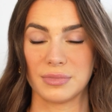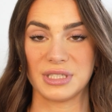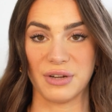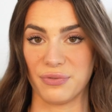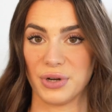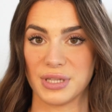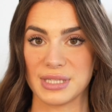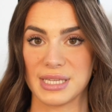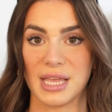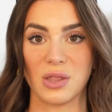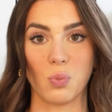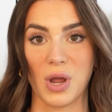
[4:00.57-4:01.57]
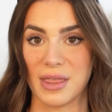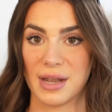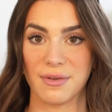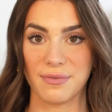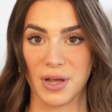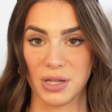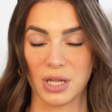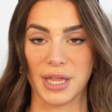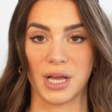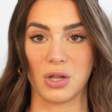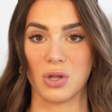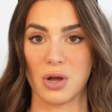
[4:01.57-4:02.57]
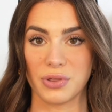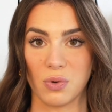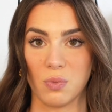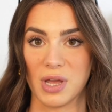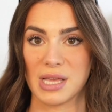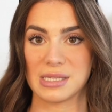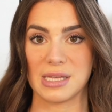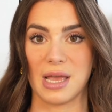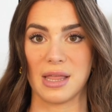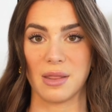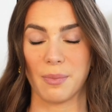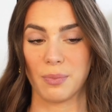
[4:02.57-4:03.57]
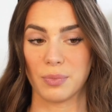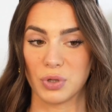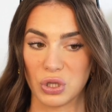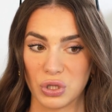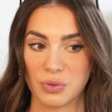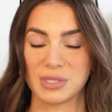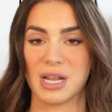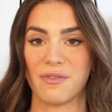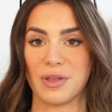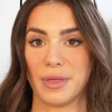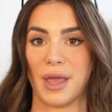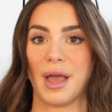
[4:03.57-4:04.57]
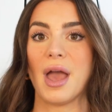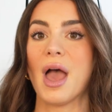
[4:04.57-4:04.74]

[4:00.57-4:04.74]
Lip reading: difference in the way that it felt, like along the waist and the glutes and everything.